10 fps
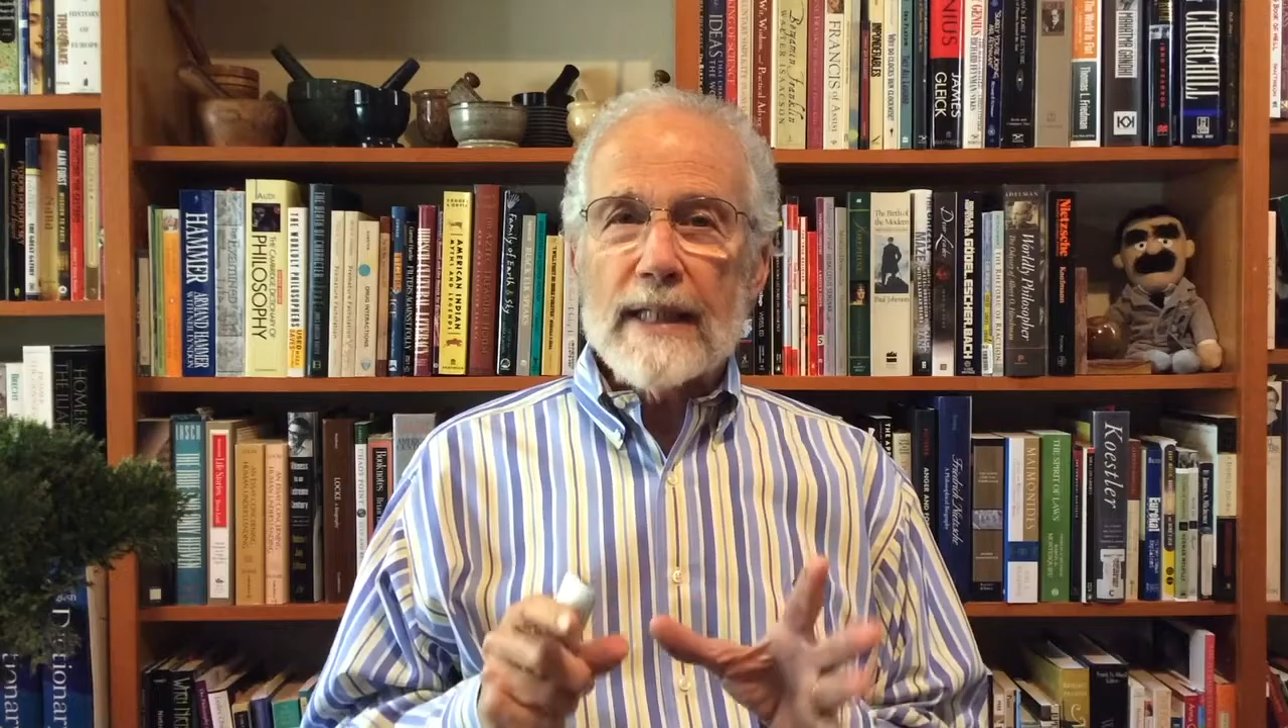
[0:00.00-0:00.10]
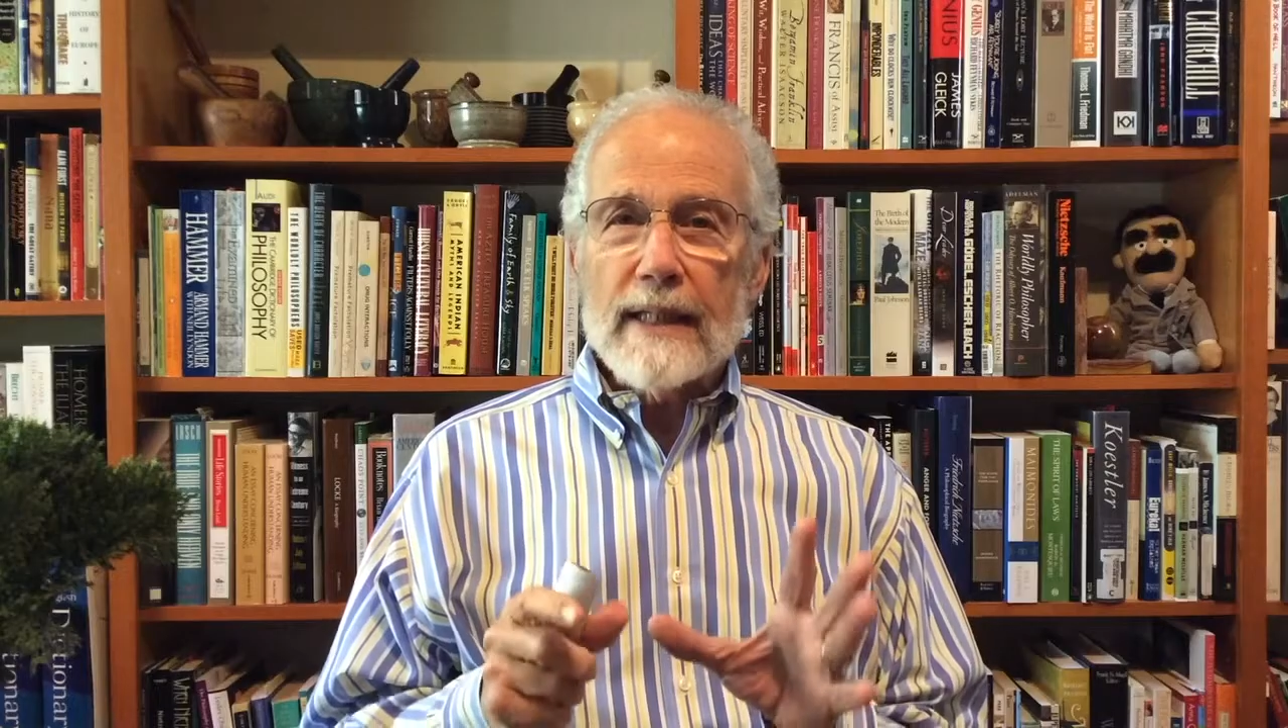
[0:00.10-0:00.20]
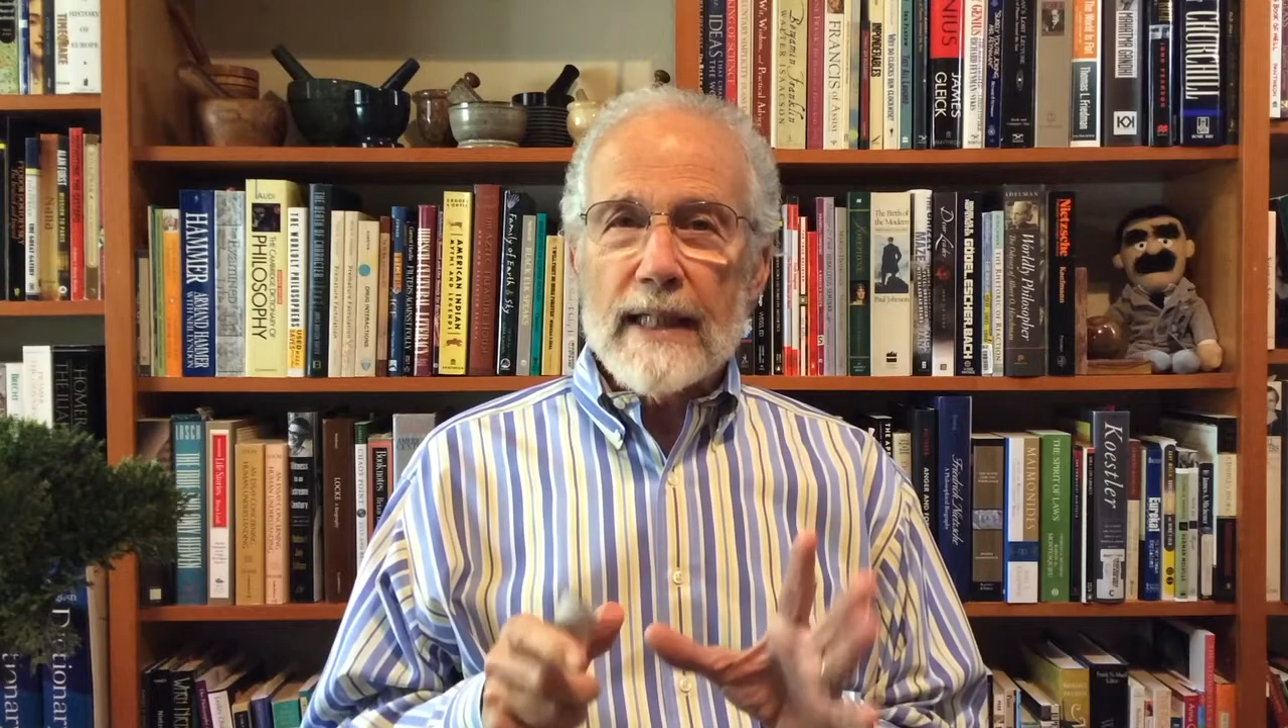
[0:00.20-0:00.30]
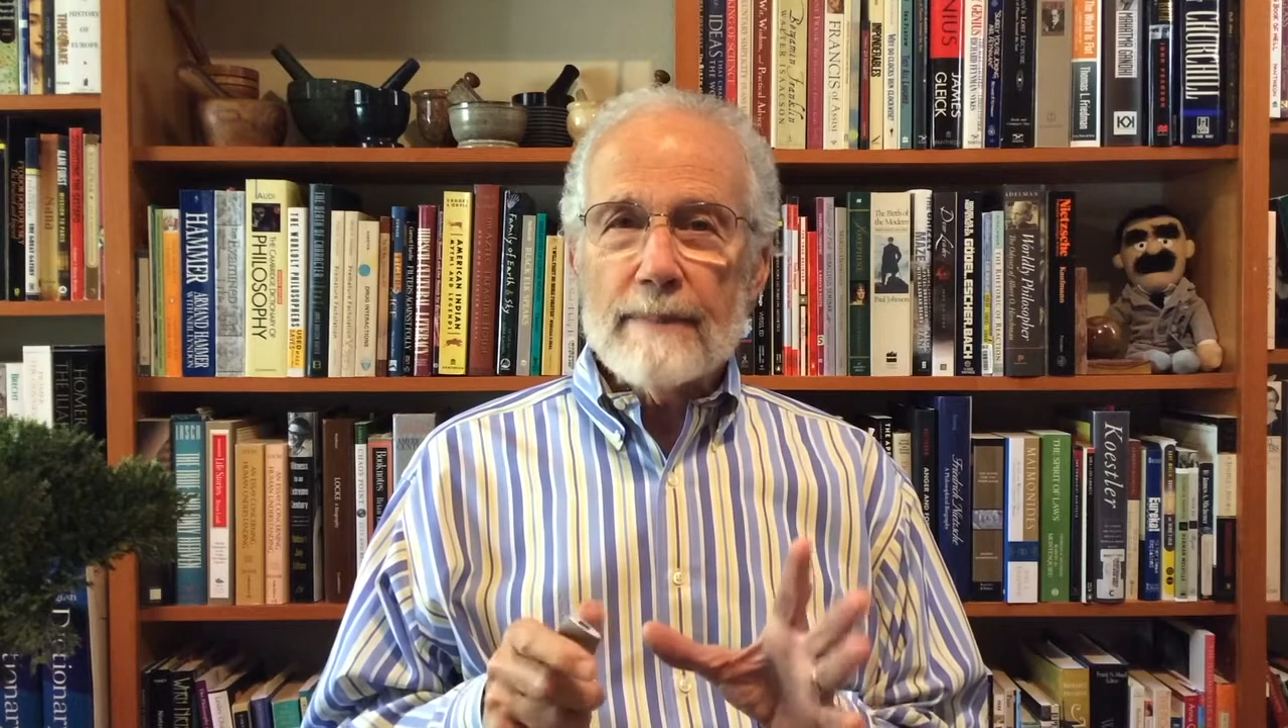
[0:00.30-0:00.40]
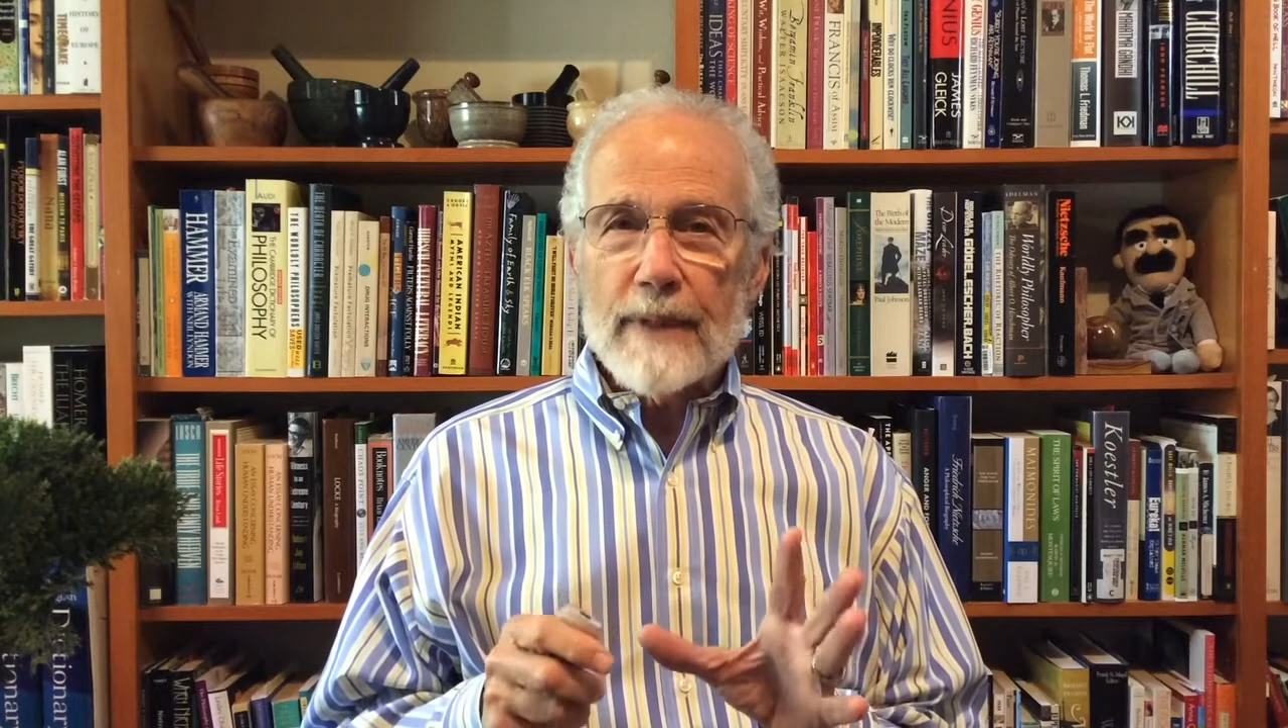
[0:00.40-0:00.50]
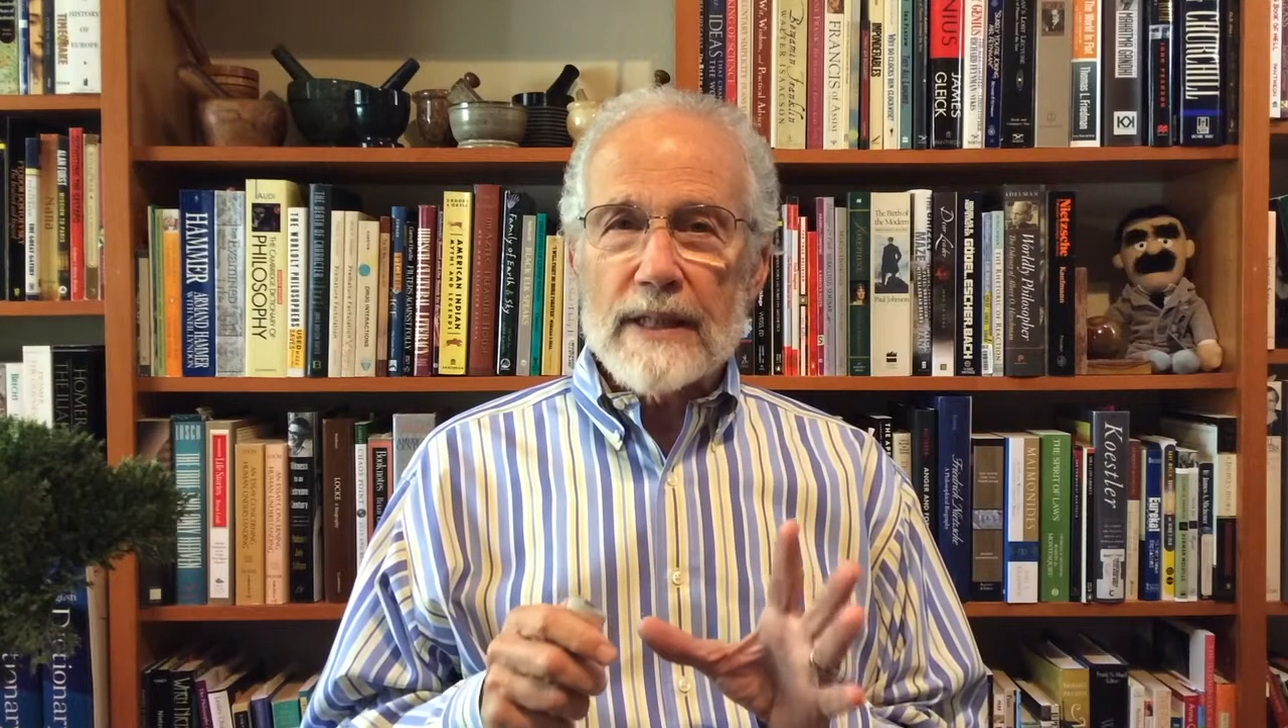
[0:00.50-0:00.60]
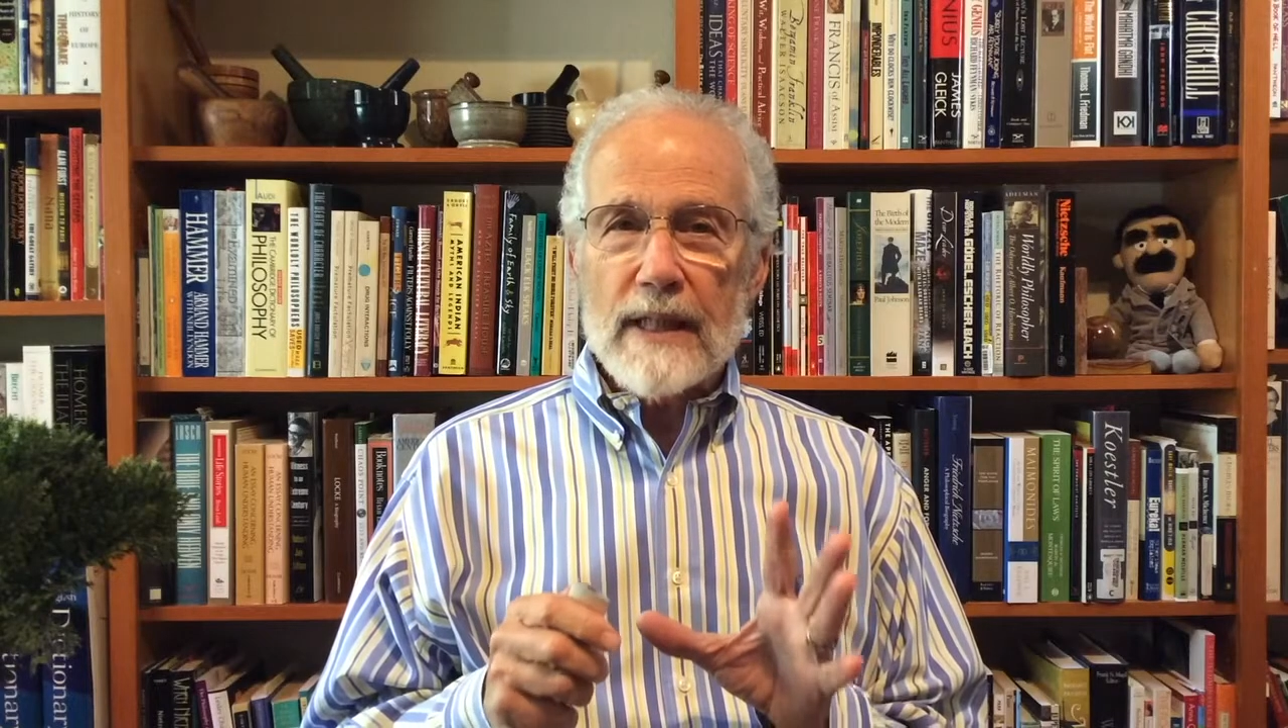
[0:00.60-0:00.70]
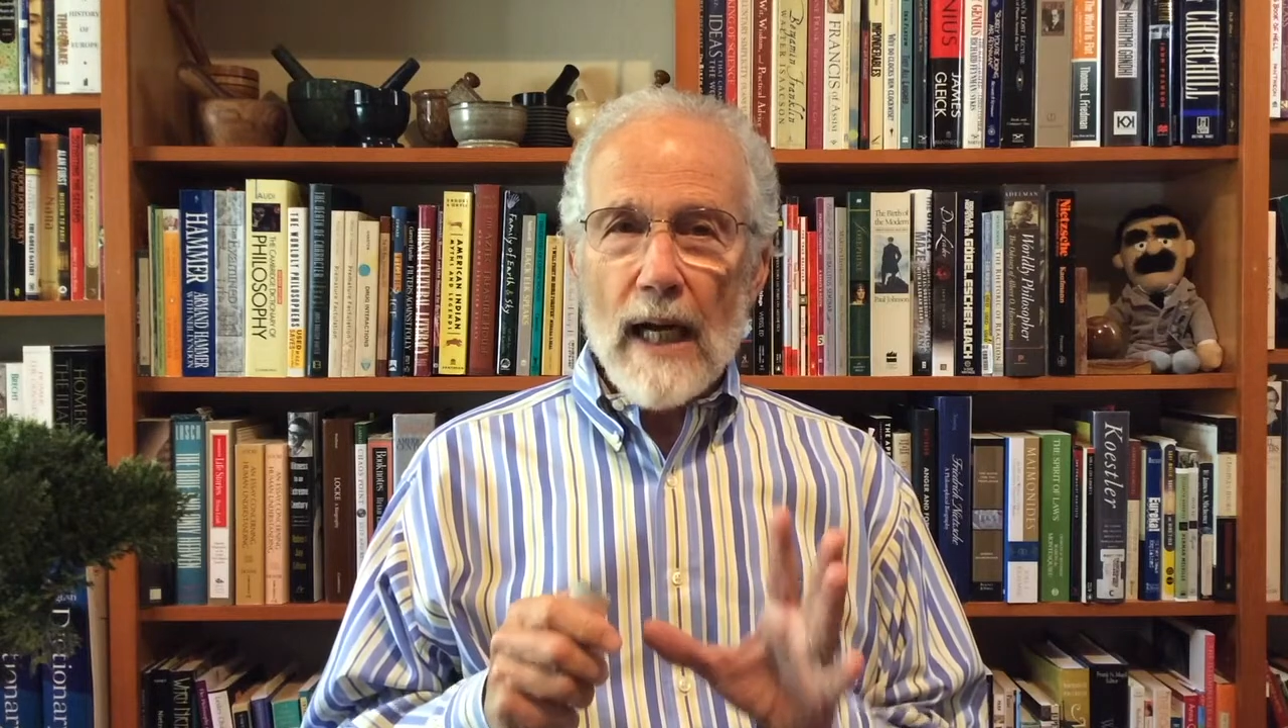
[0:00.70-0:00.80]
need to keep this